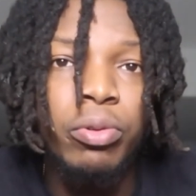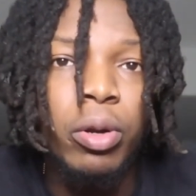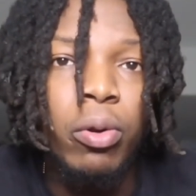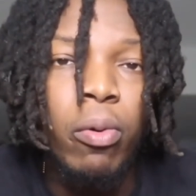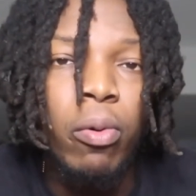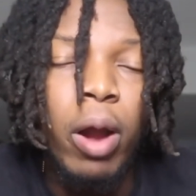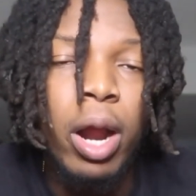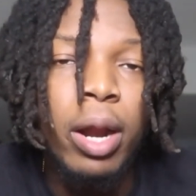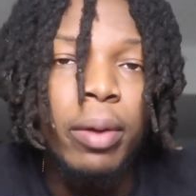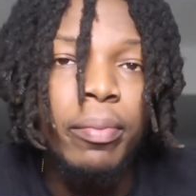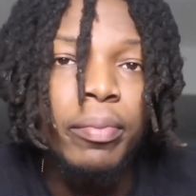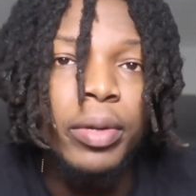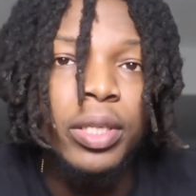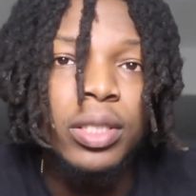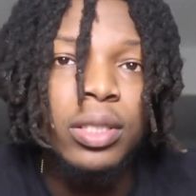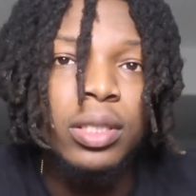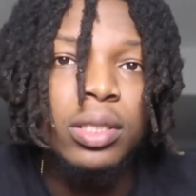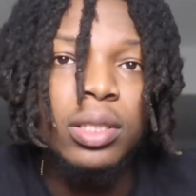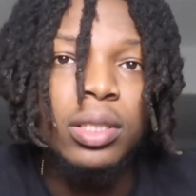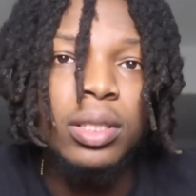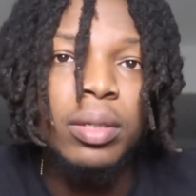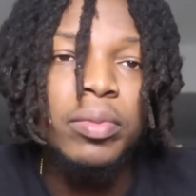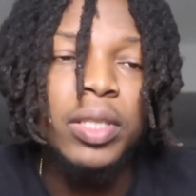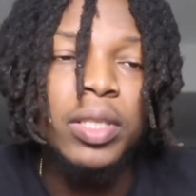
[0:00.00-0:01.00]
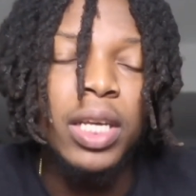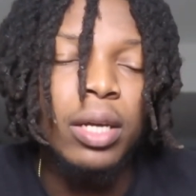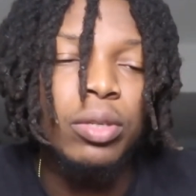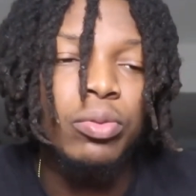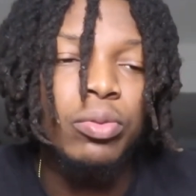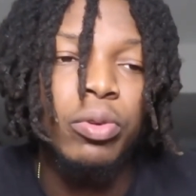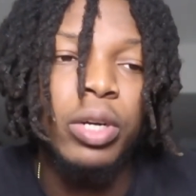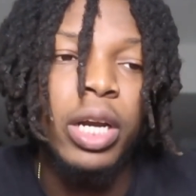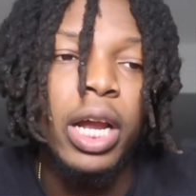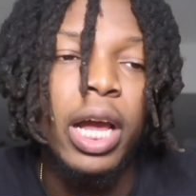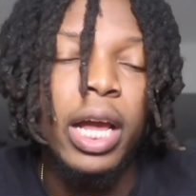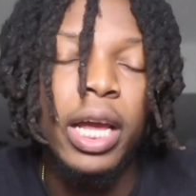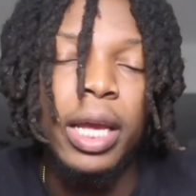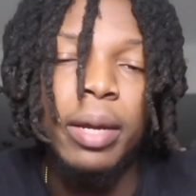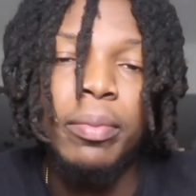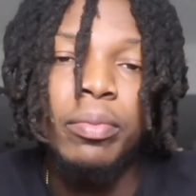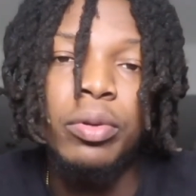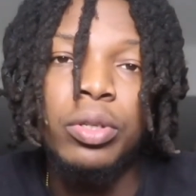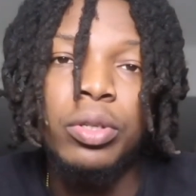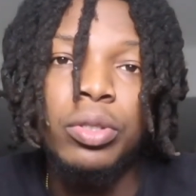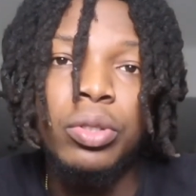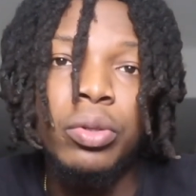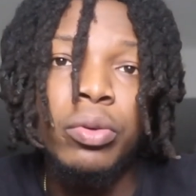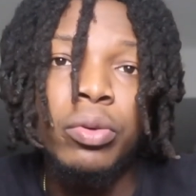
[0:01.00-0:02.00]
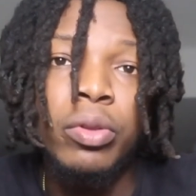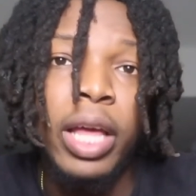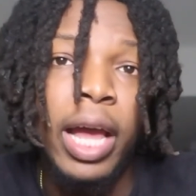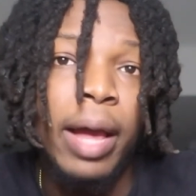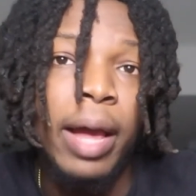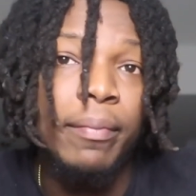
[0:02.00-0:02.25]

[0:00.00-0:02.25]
requirements, and sometimes we're not able to do that.